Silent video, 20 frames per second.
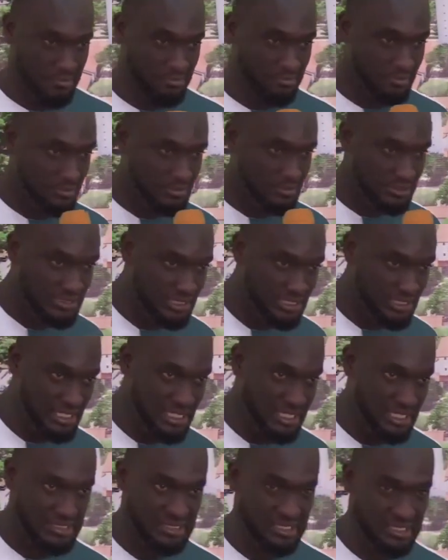
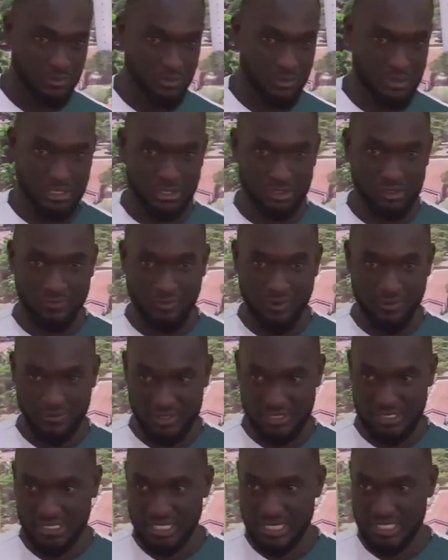seniors and what a lot of our
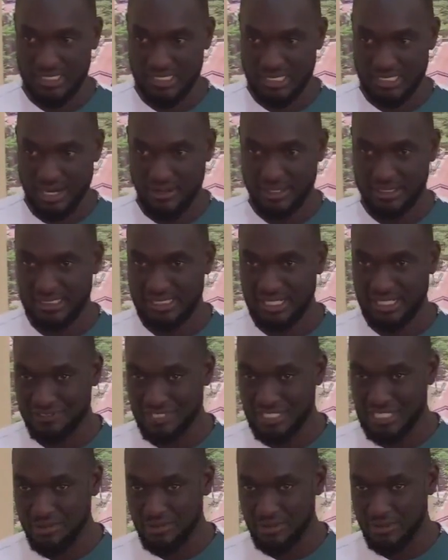overseers and directors have
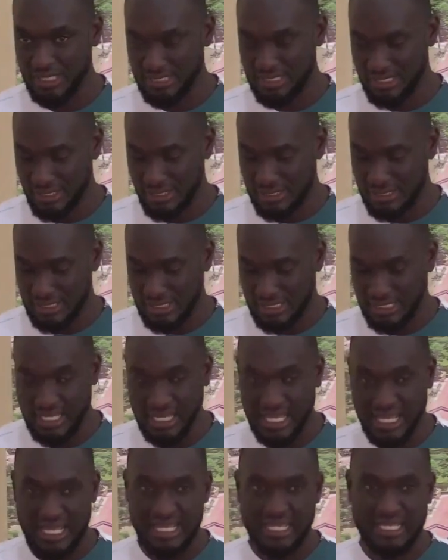shared with us here today.
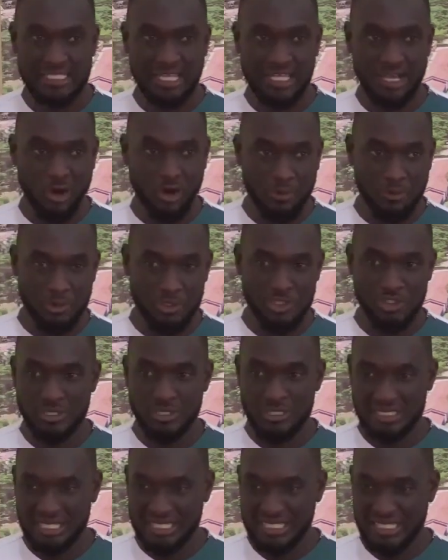The
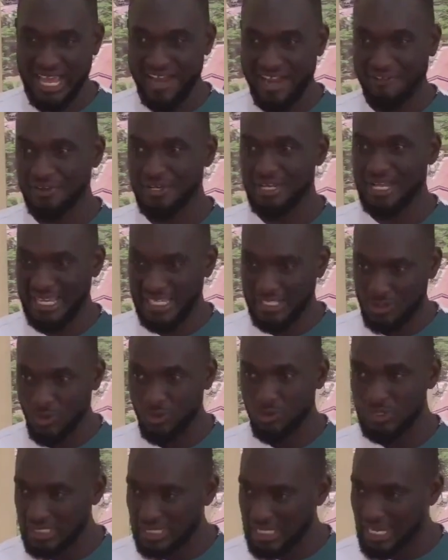opportunity in Africa is
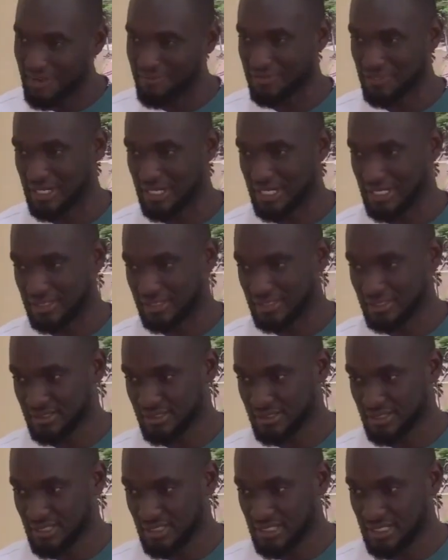only in Africa.
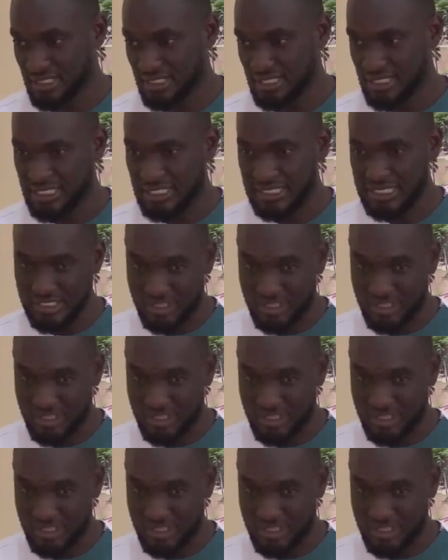These